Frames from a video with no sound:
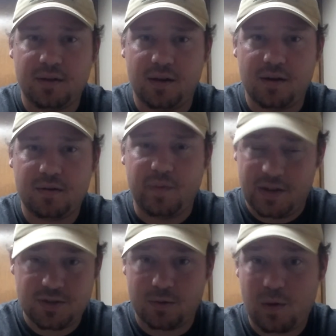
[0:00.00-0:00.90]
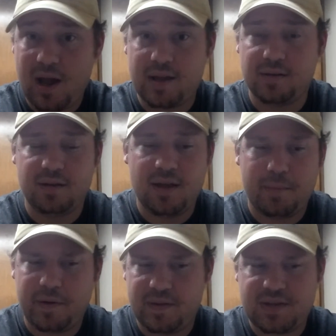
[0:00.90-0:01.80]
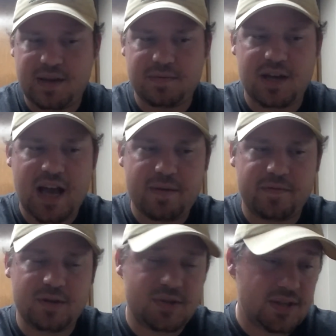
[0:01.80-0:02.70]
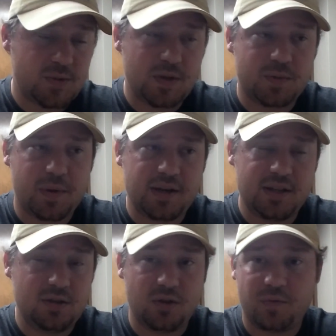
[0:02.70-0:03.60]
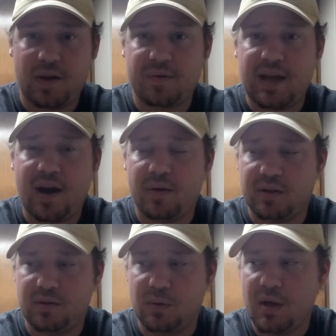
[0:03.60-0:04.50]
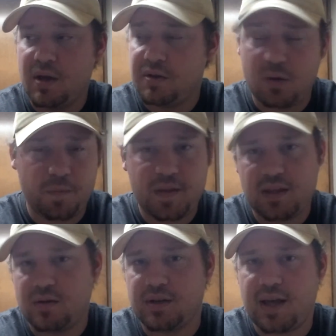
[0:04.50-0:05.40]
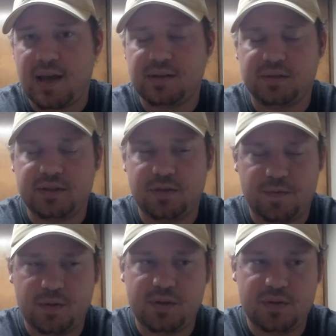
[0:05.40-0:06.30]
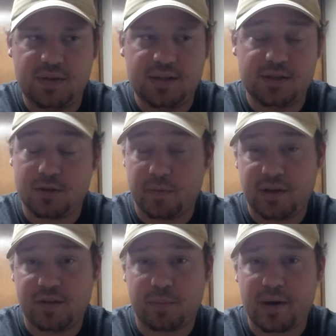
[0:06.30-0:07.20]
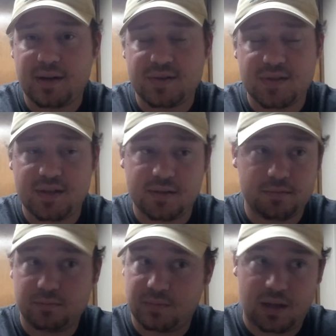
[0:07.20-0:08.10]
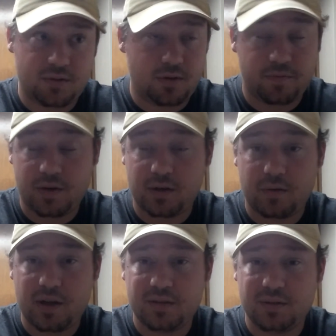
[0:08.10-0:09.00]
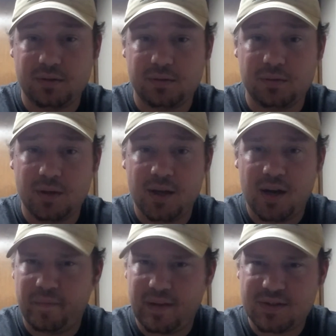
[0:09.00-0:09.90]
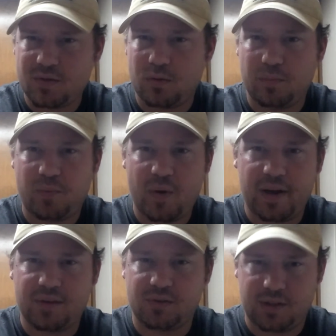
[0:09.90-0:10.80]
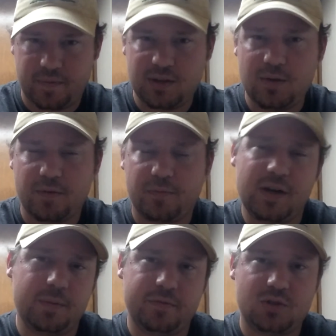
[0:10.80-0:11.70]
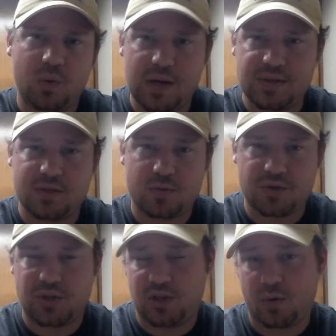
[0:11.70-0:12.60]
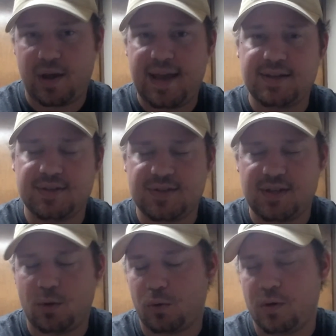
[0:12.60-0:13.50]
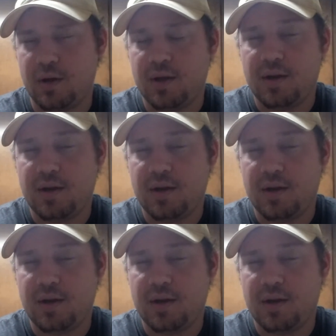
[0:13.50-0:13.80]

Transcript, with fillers: You know, that's your right. But at the same time, if you're 6 weeks pregnant, you just found out, and you don't think you can handle it, and you feel you need to terminate the pregnancy, then that's your fucking right too. And that's the whole point. It's giving you the freedom of choice. It's trusting your agency, your